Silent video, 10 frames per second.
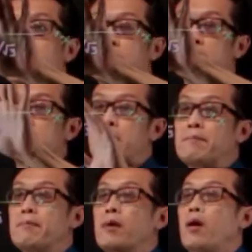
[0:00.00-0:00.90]
the
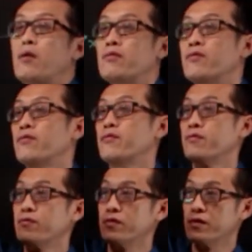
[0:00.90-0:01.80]
sum of
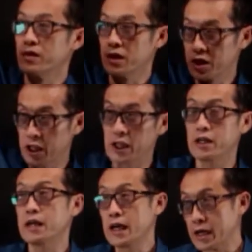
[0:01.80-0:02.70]
the
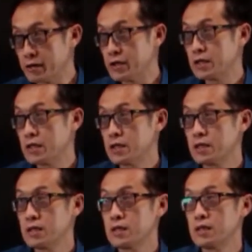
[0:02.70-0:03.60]
shaded area.
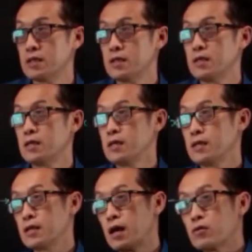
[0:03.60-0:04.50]

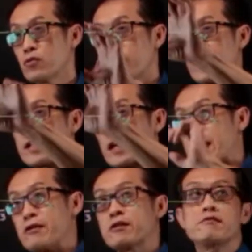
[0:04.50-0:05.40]
Now how to find the
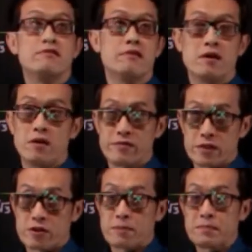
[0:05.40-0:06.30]
area of the
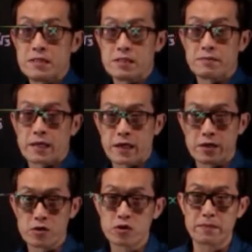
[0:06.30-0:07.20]
trapezium? I can
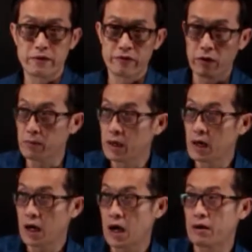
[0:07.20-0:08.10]
use my formula
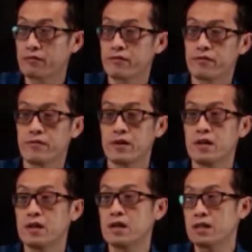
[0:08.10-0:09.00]
half
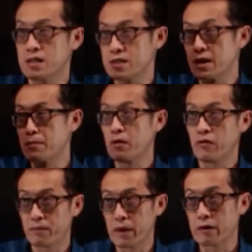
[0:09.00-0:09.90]
the sum
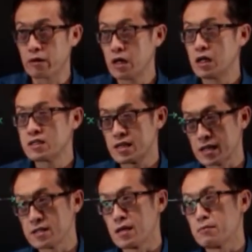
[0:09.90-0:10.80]
of parallel
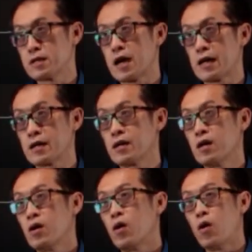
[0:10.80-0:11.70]
sides times height,
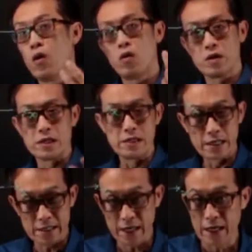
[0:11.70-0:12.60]
or in
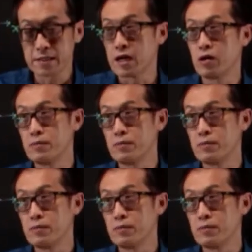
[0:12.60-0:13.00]
this case I